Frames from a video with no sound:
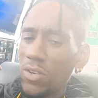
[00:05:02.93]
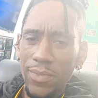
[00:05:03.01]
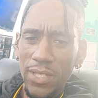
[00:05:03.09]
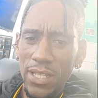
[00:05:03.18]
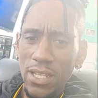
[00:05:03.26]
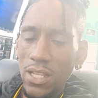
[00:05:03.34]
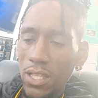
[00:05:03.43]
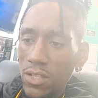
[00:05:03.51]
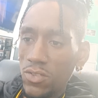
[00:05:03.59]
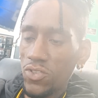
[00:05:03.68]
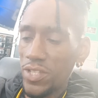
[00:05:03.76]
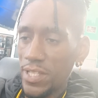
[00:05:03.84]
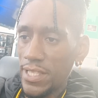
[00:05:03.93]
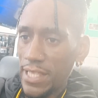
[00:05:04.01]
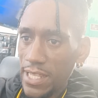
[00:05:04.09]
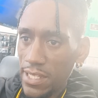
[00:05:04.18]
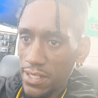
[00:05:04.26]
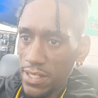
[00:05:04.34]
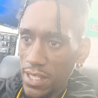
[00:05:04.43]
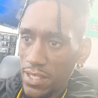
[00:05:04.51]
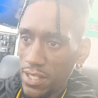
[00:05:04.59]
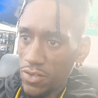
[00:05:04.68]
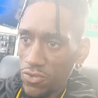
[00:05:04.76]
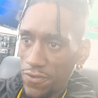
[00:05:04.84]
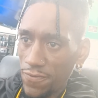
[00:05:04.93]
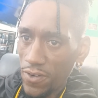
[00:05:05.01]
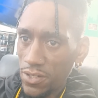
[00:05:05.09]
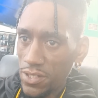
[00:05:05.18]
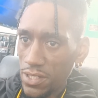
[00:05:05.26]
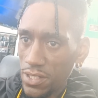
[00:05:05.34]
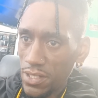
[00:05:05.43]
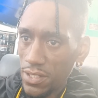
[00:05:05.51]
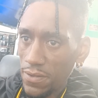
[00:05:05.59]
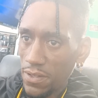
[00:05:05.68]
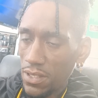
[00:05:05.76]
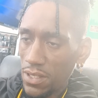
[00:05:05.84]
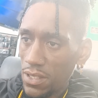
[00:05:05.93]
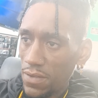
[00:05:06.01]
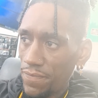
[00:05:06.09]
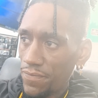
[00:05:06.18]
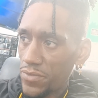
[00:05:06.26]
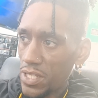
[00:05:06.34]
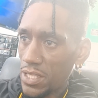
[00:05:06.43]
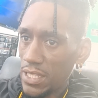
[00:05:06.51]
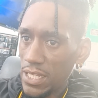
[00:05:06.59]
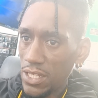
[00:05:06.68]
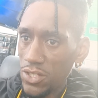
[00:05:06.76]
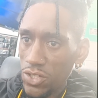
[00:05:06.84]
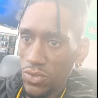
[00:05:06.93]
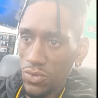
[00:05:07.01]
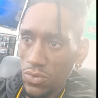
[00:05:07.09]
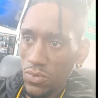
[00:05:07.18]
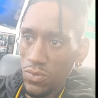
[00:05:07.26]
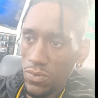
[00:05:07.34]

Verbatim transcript: I'm saying? There's a list, and then there's the verses to lead you